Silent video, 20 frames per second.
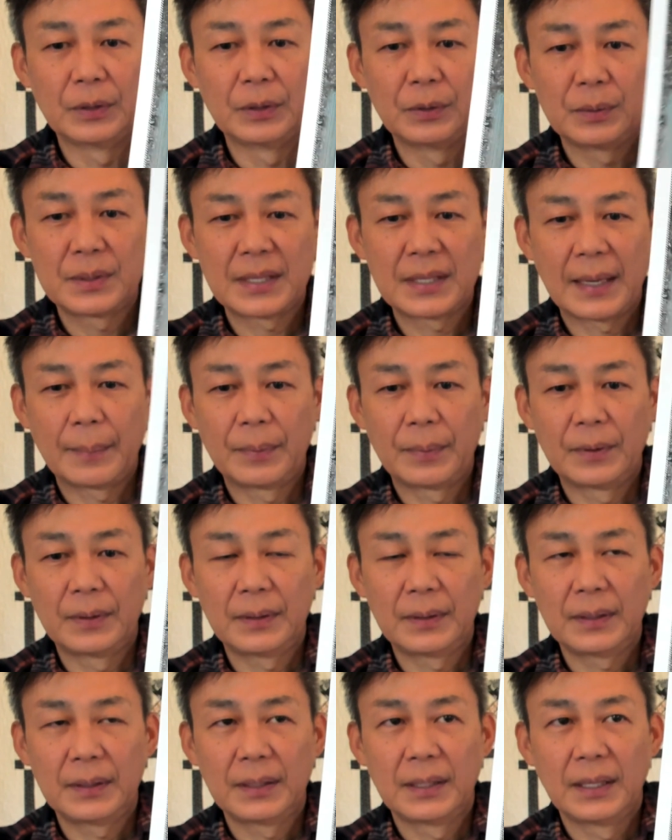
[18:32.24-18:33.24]
blue
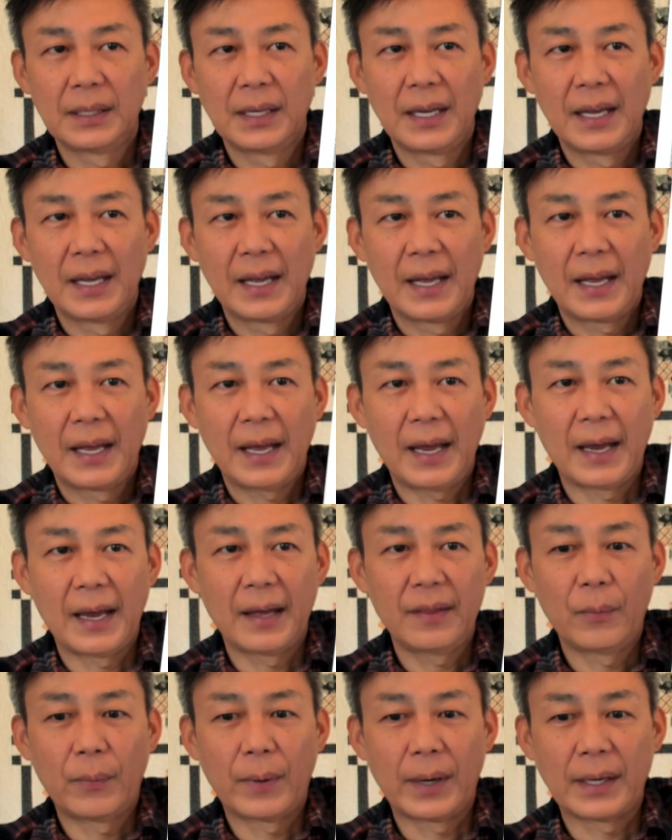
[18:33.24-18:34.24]
sample
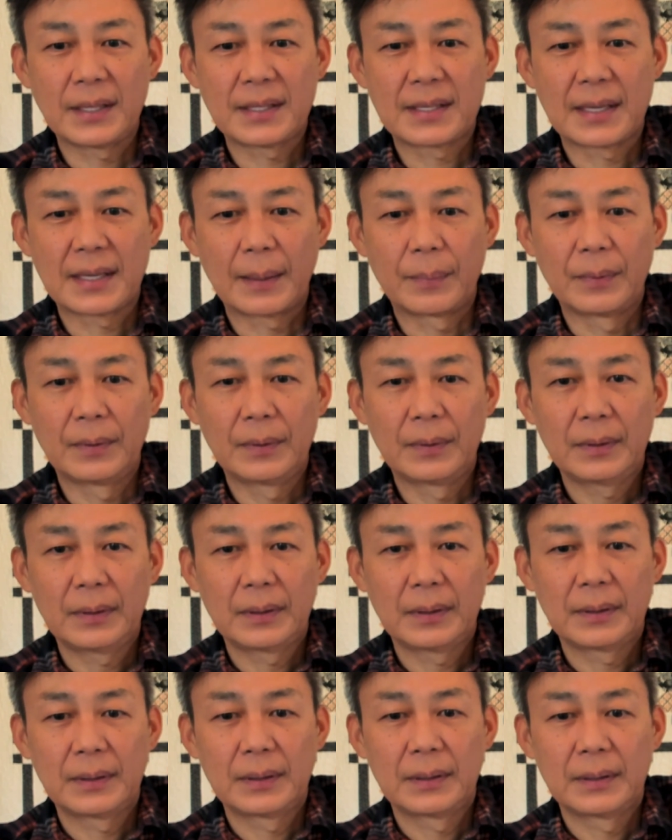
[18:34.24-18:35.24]
and the white
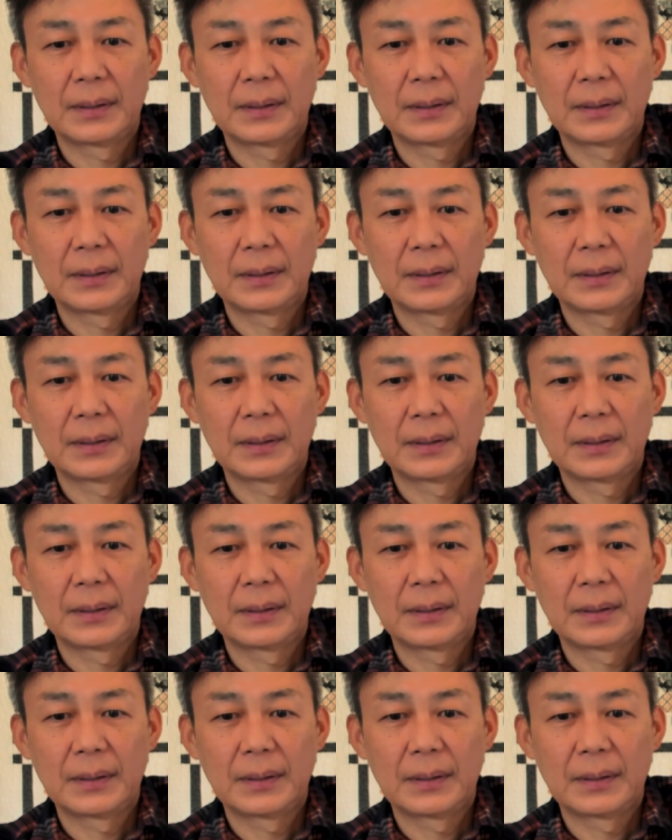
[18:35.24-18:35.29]
sample,